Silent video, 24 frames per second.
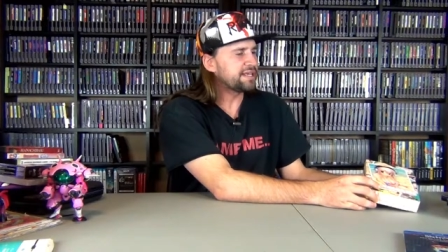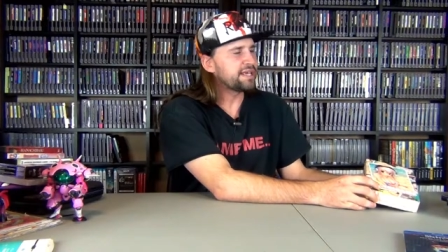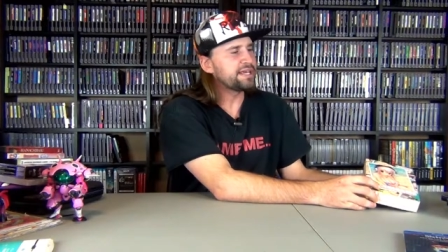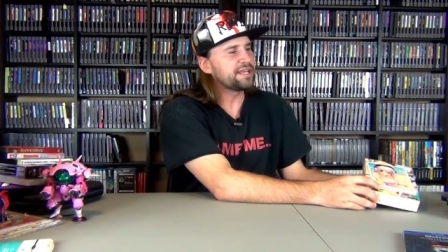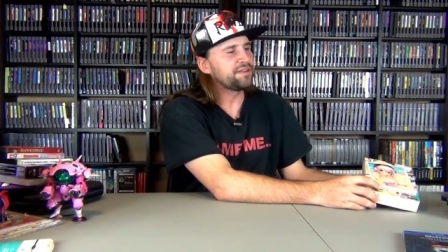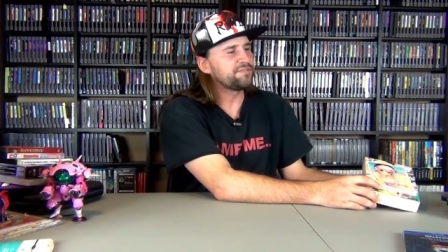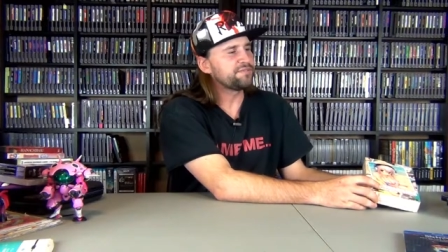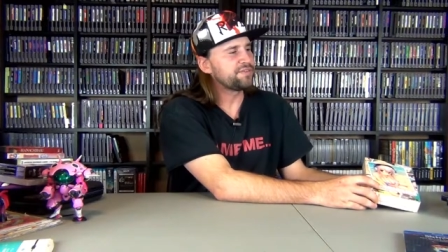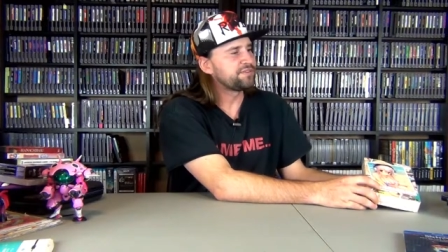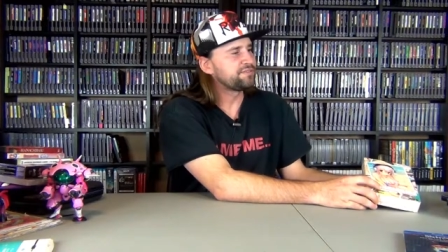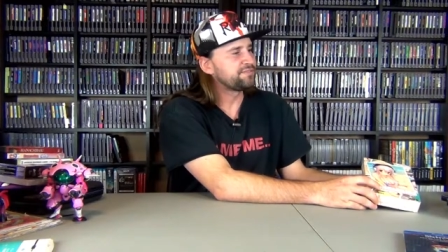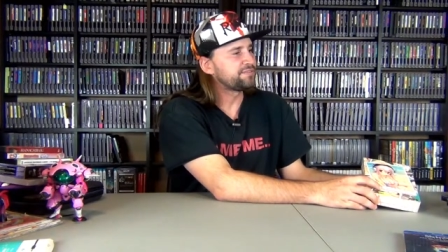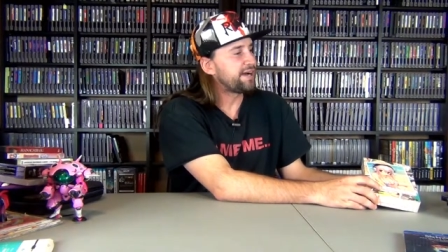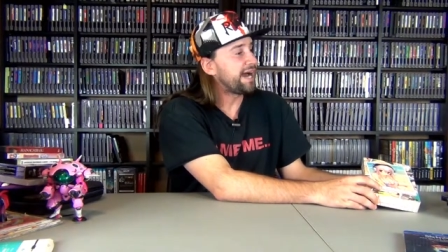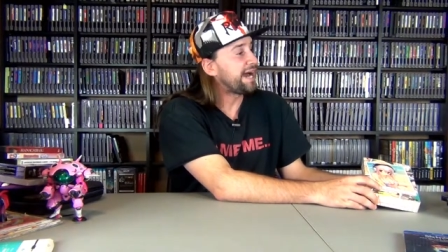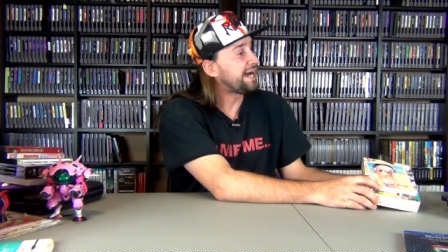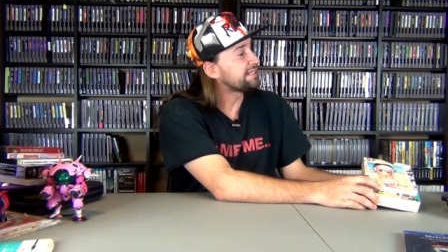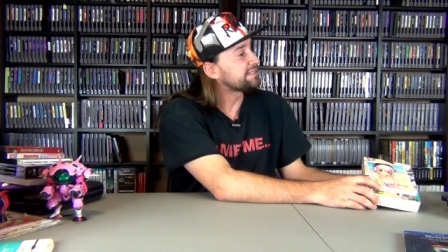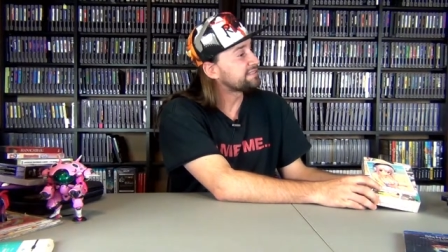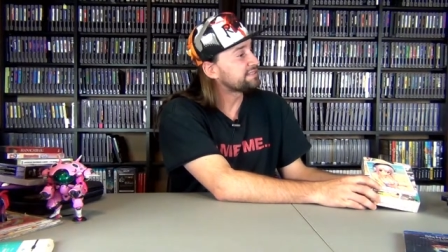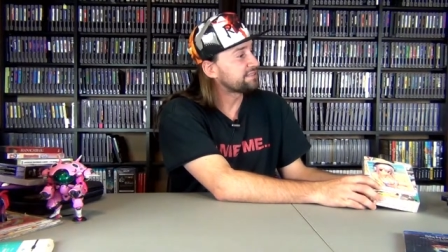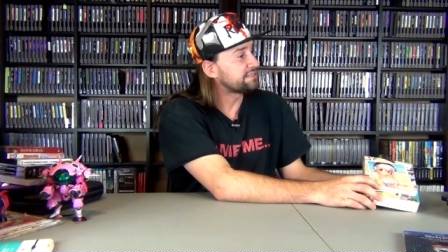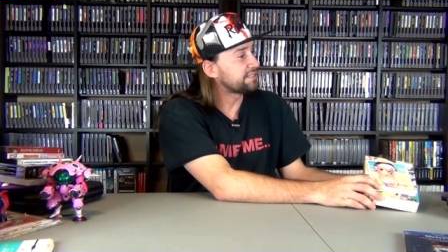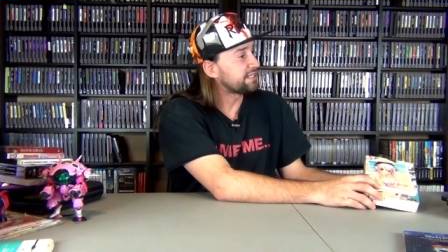didn't get it from
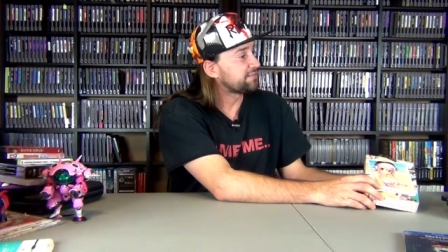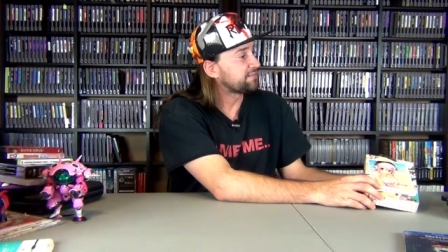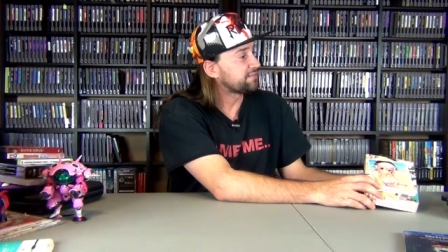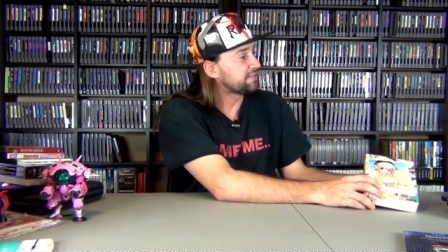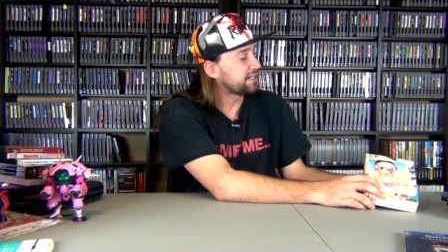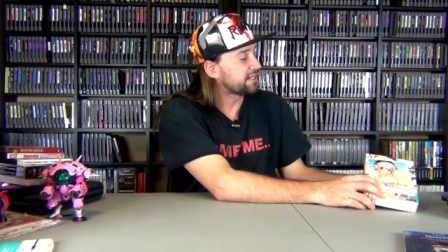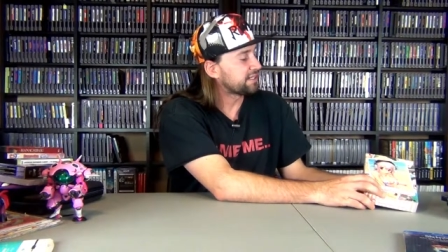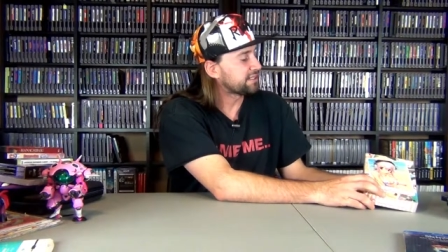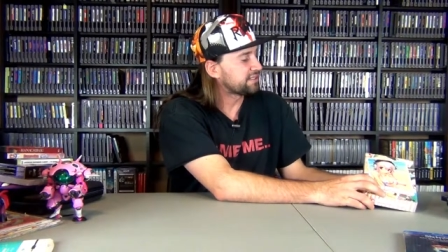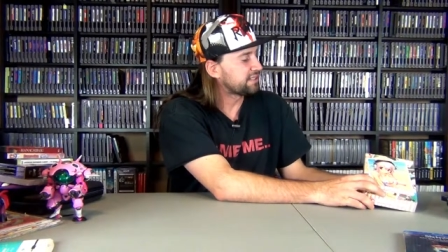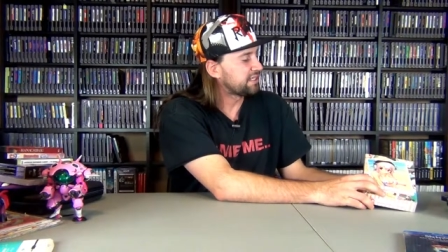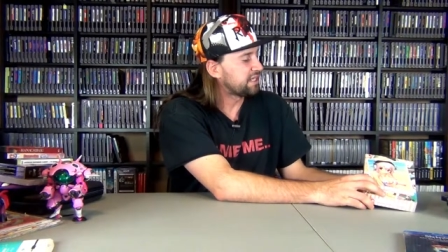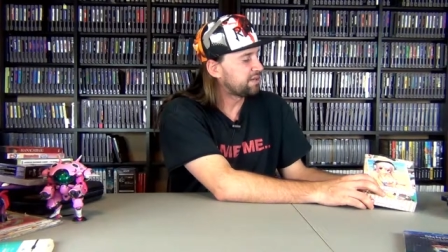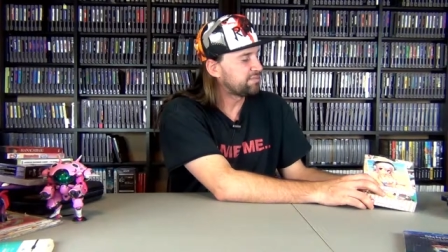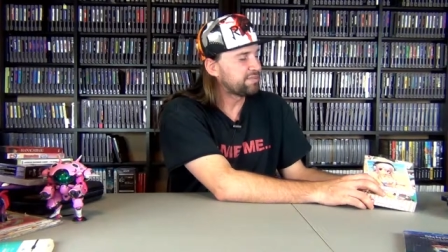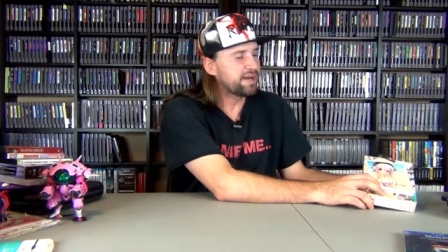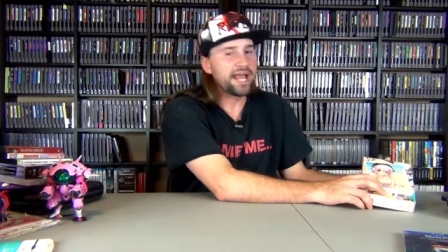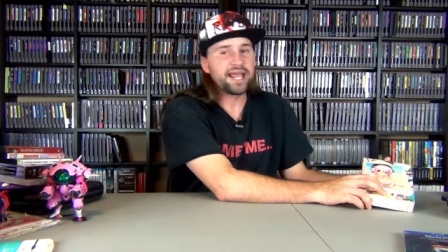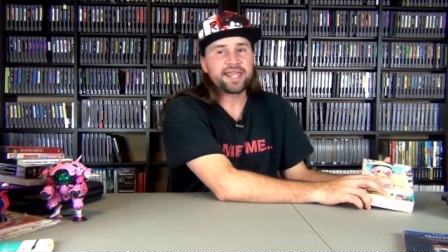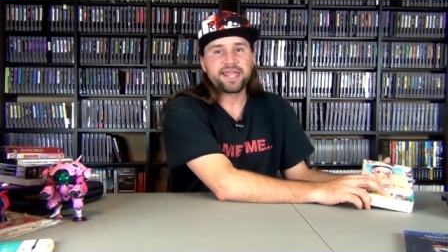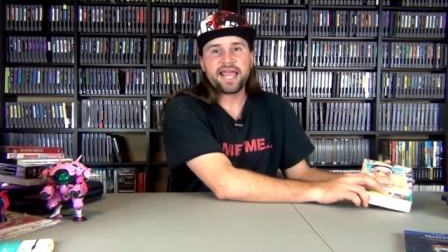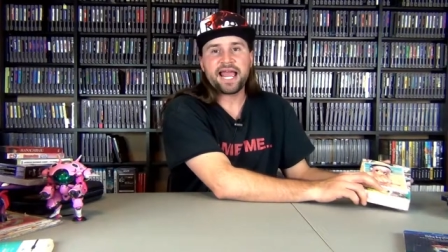RightStuf.com.